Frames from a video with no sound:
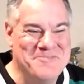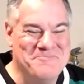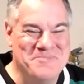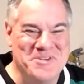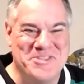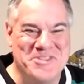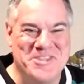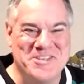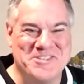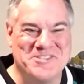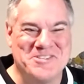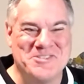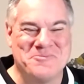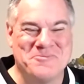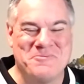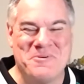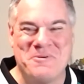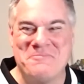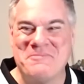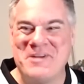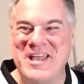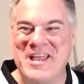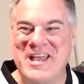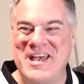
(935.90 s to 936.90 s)
But this is
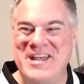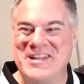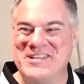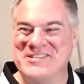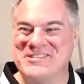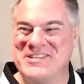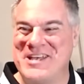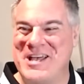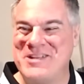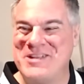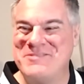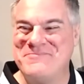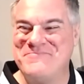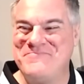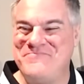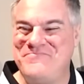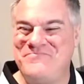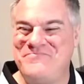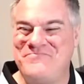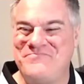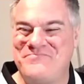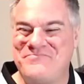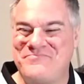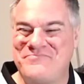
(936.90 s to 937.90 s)
where my head is at.
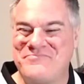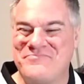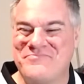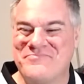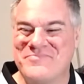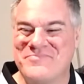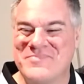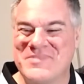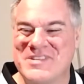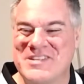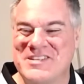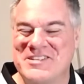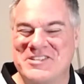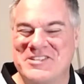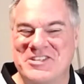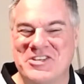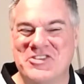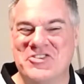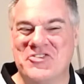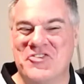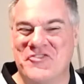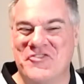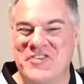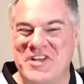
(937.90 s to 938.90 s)

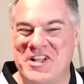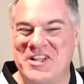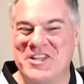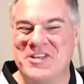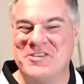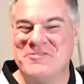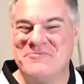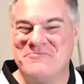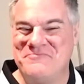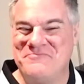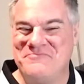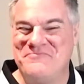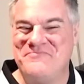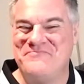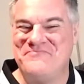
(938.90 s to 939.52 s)
Kindle Vella.